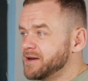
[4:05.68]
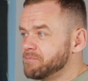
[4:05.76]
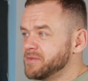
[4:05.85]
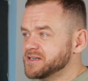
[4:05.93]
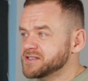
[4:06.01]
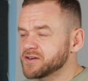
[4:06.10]
in a
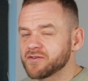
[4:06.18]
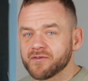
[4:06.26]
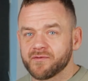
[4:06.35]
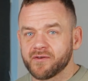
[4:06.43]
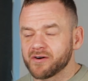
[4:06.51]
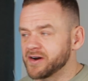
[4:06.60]

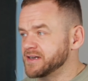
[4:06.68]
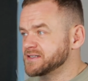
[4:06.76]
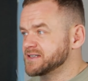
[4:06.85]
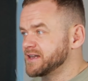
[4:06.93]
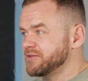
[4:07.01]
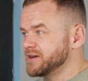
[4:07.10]
mystical
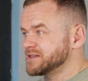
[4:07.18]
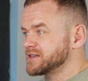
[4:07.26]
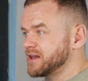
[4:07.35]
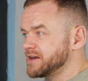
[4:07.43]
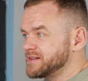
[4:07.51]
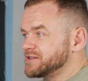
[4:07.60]
forest, there
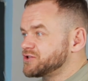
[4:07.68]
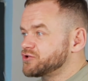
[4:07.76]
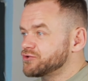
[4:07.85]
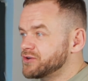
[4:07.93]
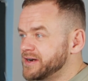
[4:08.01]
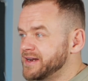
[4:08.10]
is like this
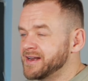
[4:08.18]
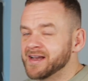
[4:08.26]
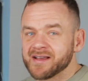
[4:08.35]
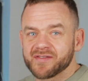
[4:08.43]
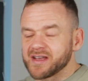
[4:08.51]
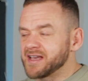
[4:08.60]
tree
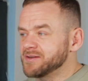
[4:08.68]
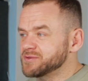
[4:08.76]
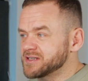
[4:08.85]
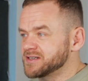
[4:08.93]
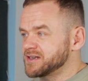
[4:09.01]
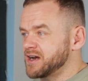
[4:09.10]
that
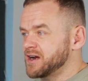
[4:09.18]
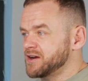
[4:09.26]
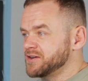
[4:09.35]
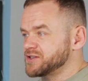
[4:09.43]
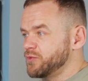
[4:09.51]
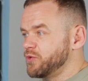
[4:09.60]
keeps the
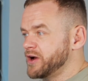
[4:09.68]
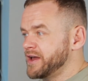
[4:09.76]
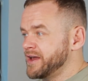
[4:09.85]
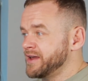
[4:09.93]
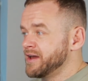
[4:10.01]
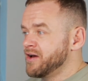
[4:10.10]
darkness
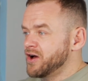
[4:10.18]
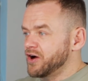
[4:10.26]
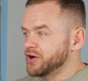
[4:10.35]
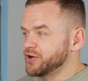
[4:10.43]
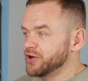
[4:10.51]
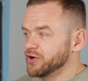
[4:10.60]
away.
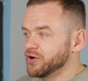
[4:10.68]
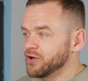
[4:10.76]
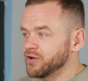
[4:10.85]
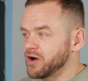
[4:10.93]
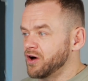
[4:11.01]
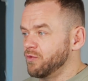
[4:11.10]
A
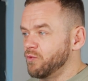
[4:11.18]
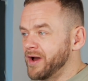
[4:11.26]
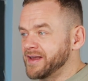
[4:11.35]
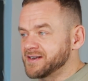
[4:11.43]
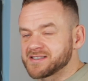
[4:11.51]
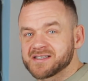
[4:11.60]
girl
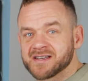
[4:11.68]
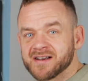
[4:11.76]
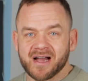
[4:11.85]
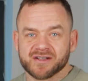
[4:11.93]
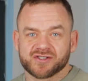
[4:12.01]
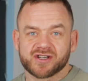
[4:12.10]
awakes
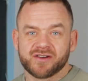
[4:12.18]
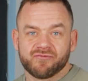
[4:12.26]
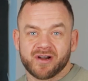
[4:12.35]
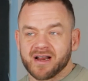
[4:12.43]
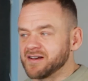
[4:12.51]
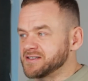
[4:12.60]
and she
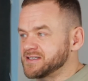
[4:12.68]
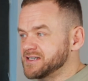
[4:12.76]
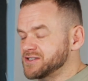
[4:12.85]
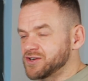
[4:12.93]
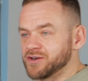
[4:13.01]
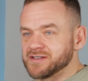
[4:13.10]
realizes
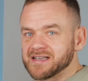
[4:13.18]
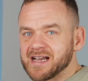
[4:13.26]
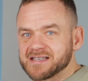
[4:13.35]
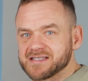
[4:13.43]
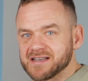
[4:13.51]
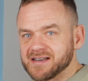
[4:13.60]
it's her
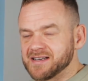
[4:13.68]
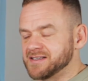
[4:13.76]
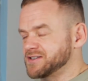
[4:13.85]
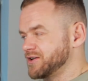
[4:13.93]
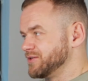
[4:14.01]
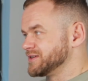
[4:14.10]
destiny
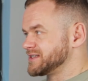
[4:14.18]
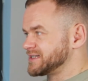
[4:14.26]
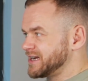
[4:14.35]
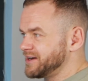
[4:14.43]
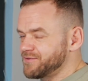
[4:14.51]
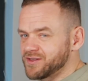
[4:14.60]
to go and
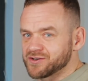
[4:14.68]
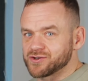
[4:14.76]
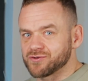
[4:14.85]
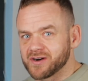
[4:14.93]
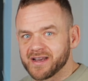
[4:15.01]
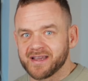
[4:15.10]
save the
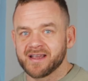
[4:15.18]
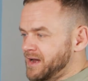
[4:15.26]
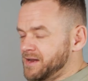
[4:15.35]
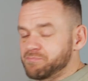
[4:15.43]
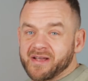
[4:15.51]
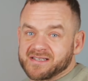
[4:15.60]
tree.
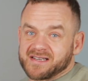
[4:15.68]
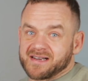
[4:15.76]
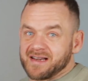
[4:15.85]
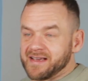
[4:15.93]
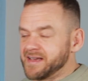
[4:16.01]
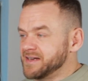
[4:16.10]
And
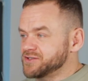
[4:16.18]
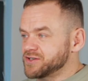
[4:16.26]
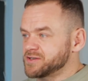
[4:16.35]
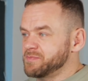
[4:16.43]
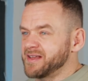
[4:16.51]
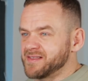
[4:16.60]
basically, it
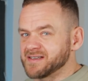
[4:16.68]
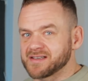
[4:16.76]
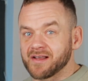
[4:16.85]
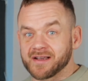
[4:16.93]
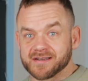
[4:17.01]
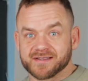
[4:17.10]
just made
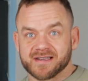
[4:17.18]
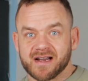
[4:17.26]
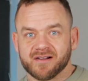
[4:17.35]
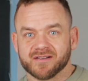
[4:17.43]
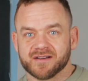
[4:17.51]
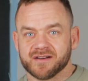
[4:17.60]
this like
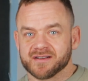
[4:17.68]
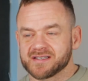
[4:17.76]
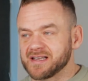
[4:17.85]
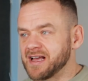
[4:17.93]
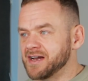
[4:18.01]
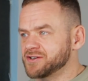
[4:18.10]
Zelda
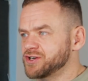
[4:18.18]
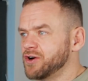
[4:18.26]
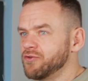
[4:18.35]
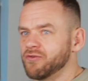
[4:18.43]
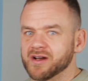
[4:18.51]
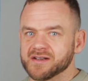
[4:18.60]
slash
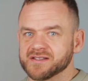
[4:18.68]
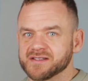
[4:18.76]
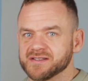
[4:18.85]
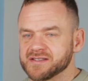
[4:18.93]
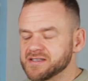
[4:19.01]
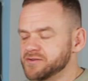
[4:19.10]

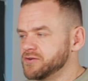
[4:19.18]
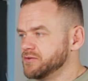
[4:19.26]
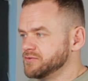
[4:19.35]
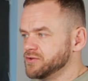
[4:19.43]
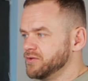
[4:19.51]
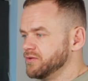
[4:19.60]
Horizon
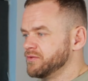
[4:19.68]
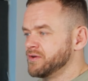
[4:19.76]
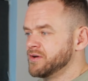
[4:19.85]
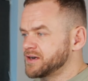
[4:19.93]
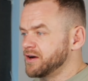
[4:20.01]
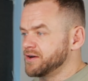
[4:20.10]
Zero
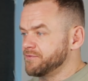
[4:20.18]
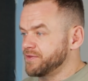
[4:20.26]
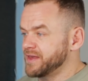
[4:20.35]
Dawn kind of